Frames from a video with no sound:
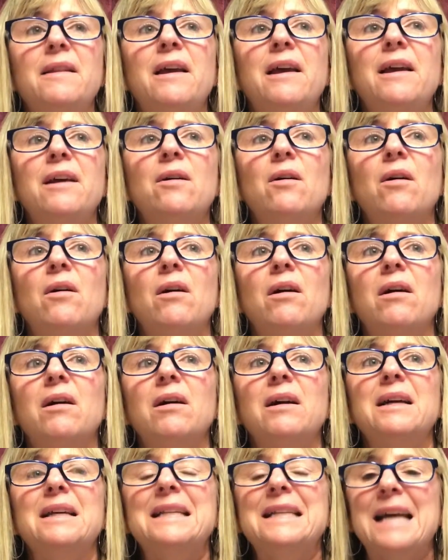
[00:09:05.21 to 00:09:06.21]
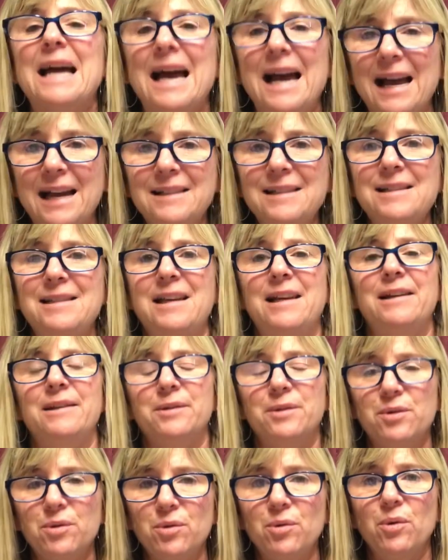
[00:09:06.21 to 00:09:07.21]
They are an
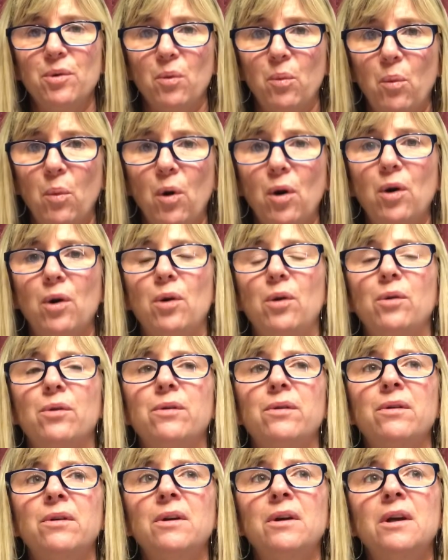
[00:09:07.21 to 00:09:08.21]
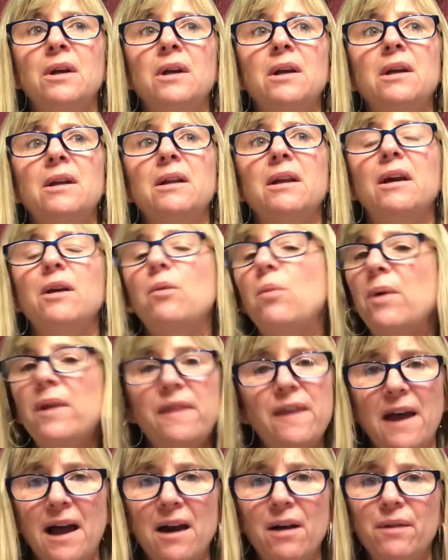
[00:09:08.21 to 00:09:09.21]
asset to the world. Like
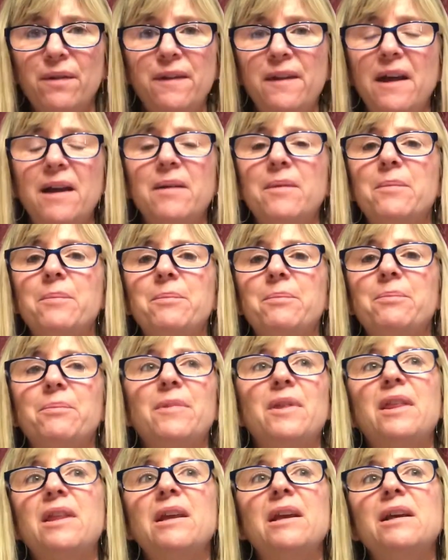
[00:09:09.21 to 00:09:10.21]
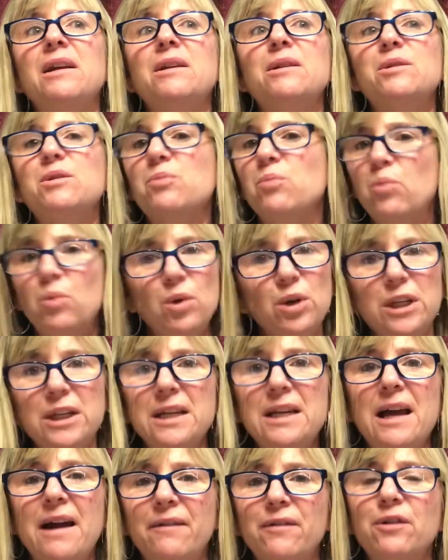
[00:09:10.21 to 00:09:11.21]
without them, things would
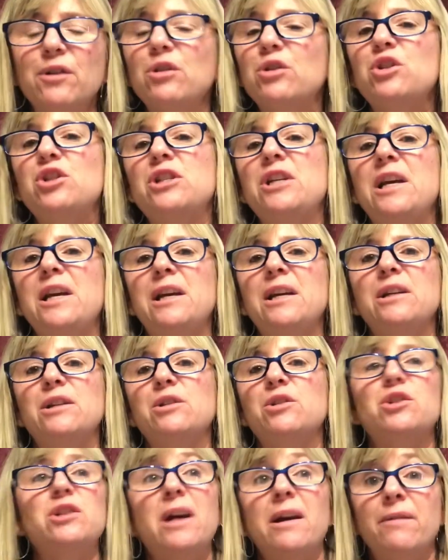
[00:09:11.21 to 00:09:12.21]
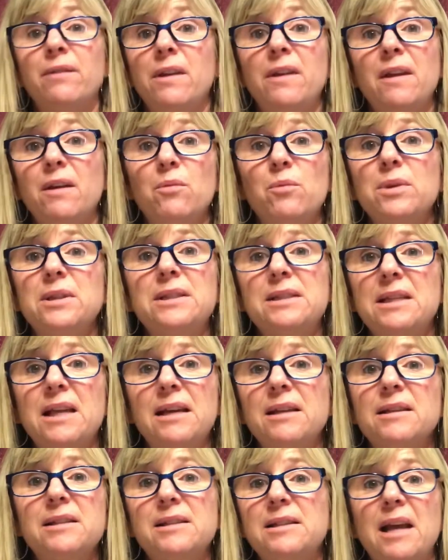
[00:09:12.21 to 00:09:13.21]
never change. Everything would
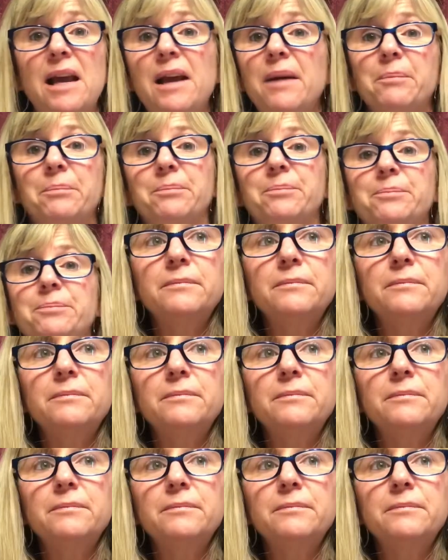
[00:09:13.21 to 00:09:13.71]
stay the same.